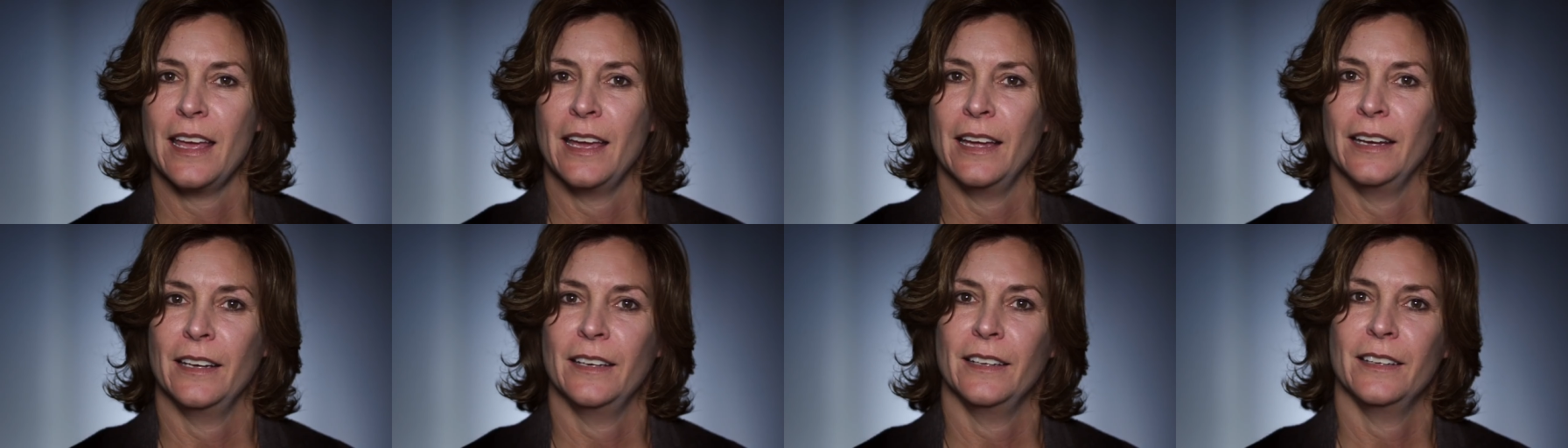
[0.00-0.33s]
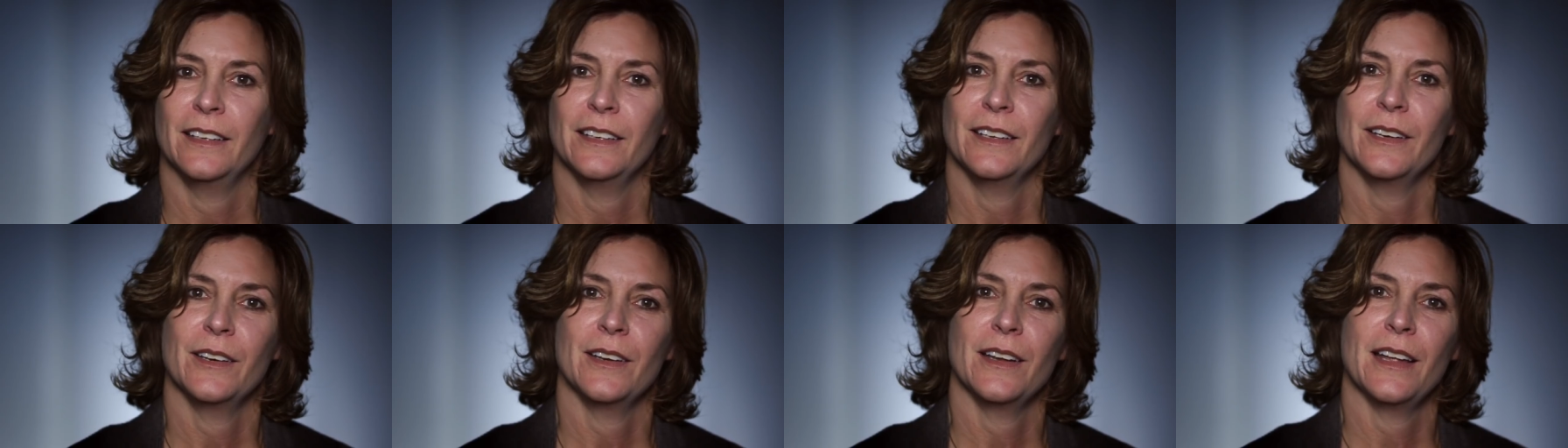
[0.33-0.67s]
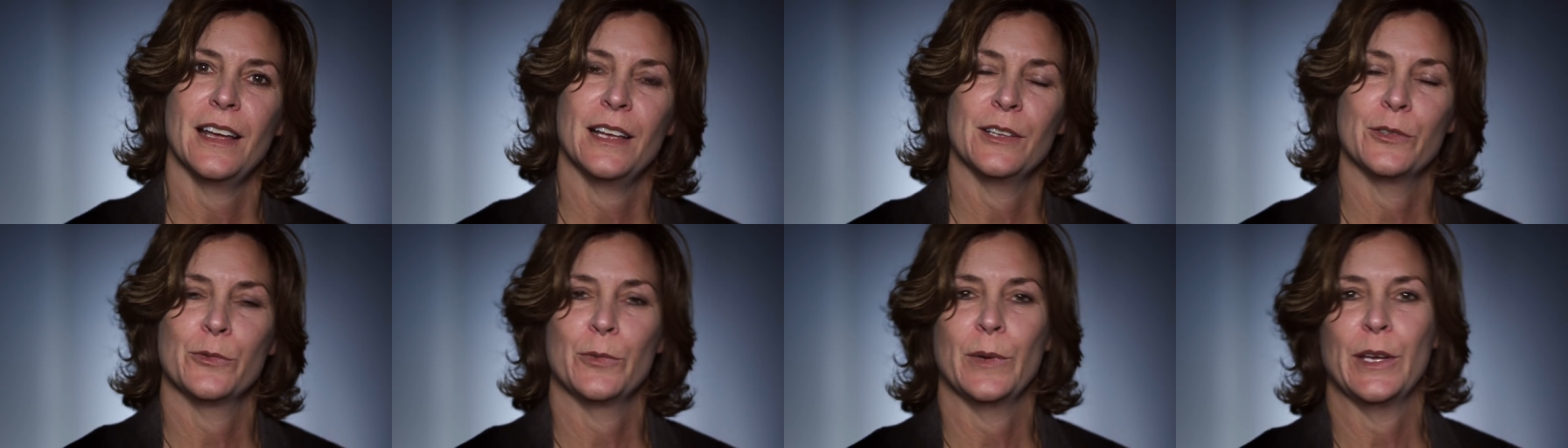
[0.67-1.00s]
And
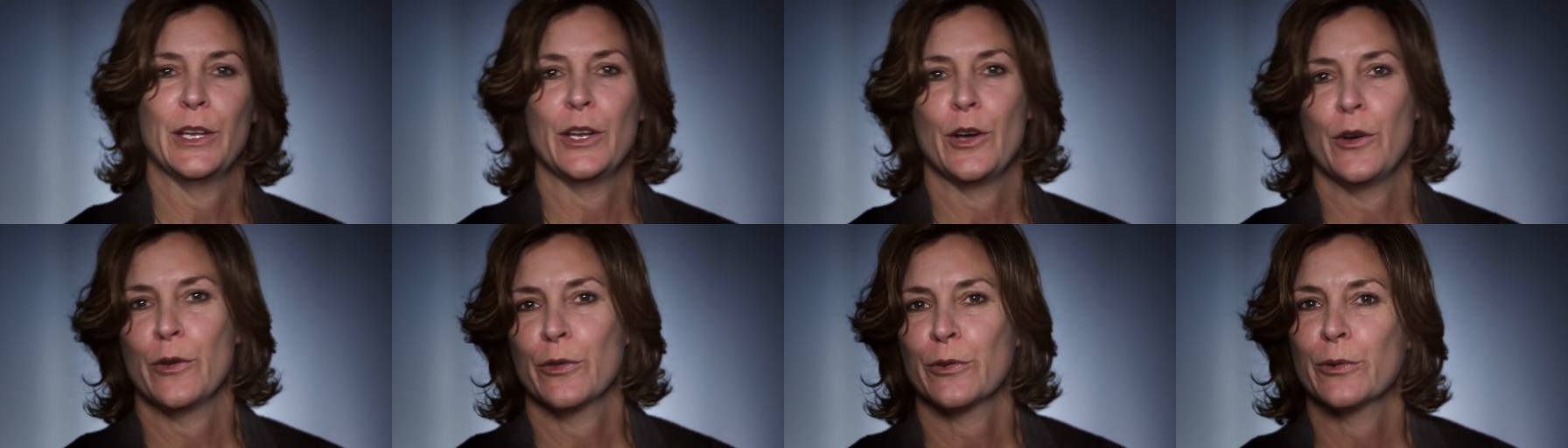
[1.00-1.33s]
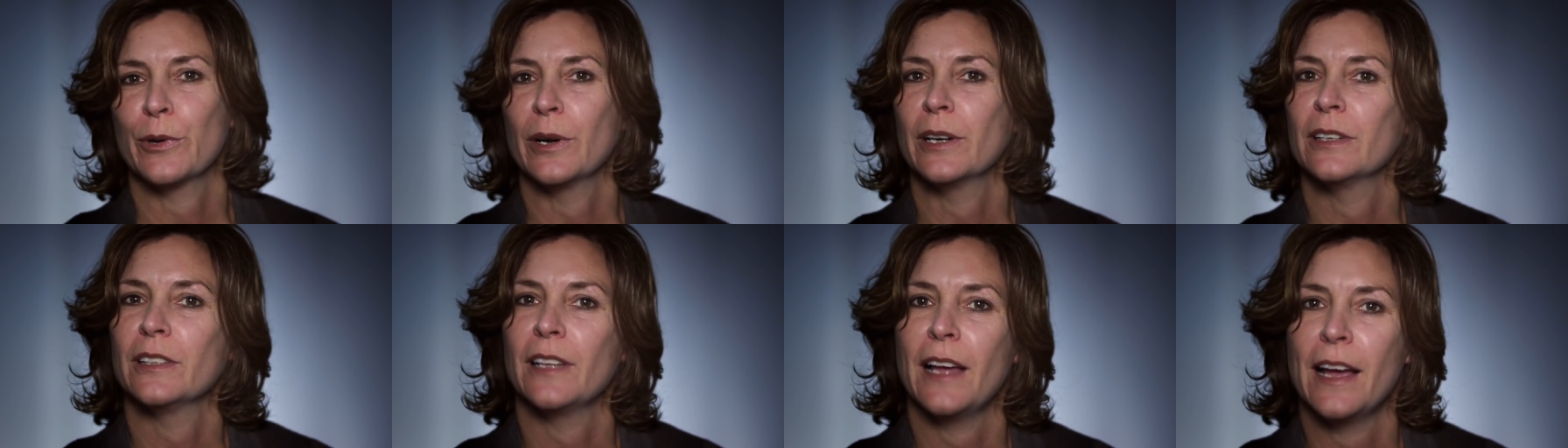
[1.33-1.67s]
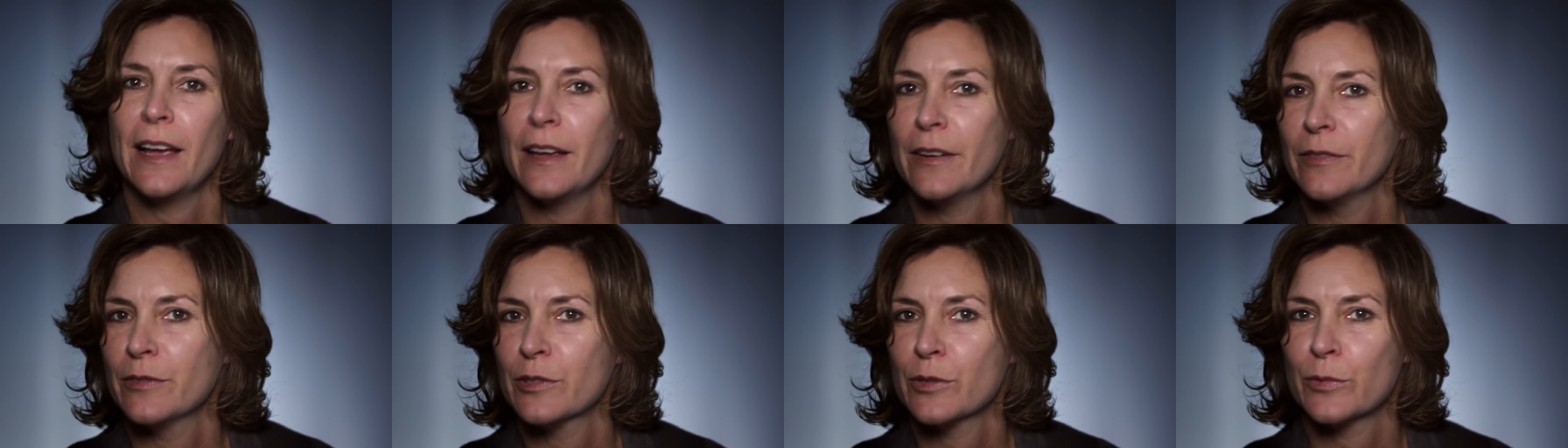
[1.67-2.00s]
as we go through our
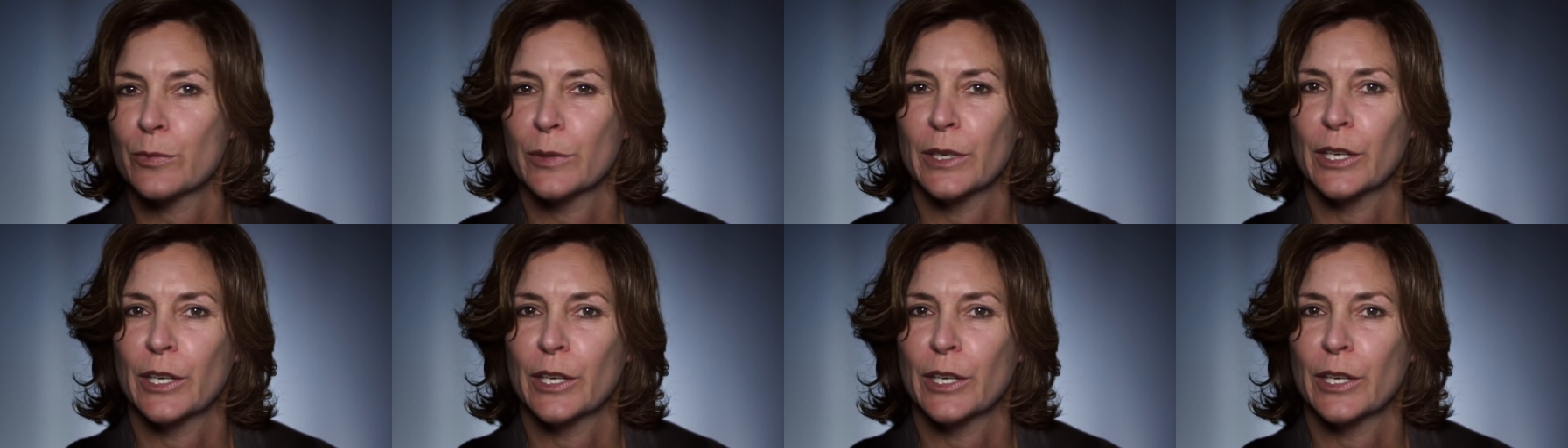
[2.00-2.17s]
lives,